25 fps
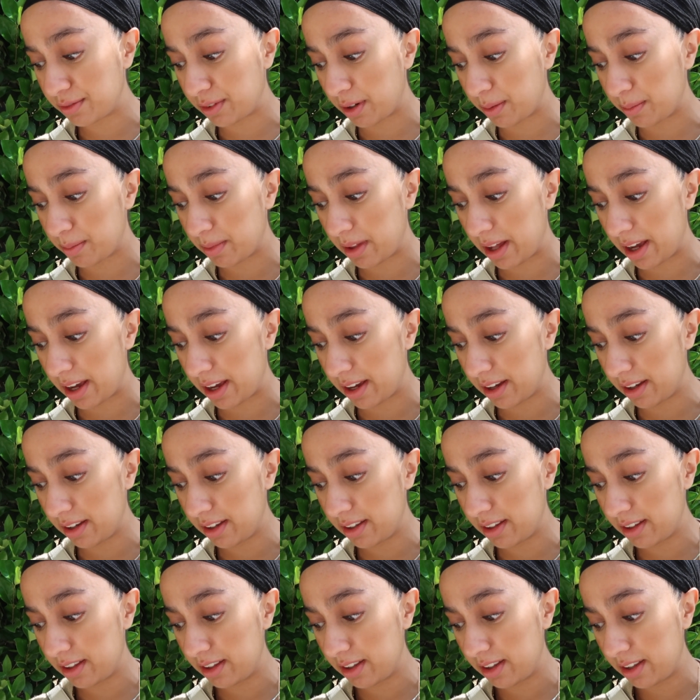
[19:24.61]
from there so
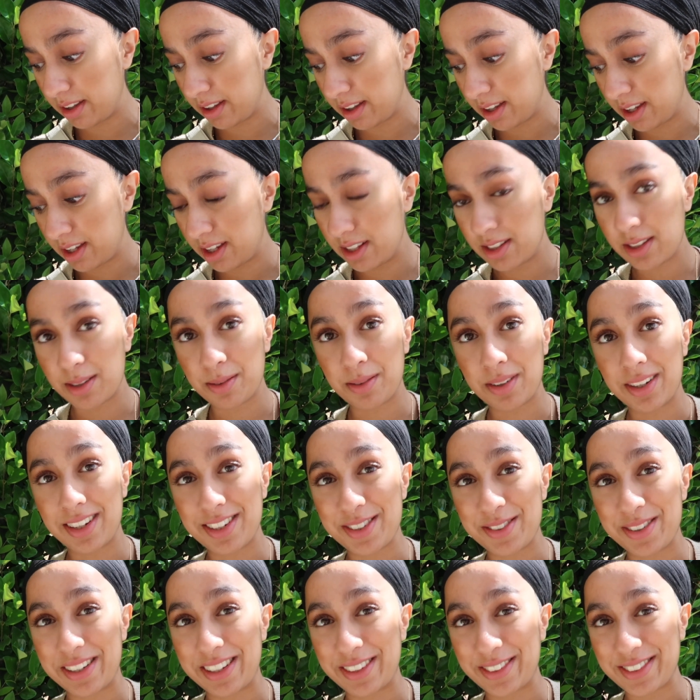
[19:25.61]
I'm going
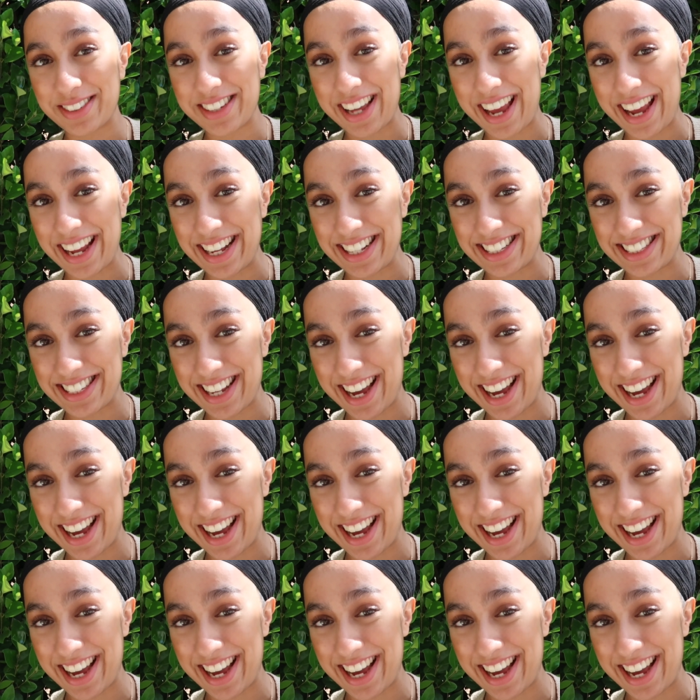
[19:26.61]
to do a little taste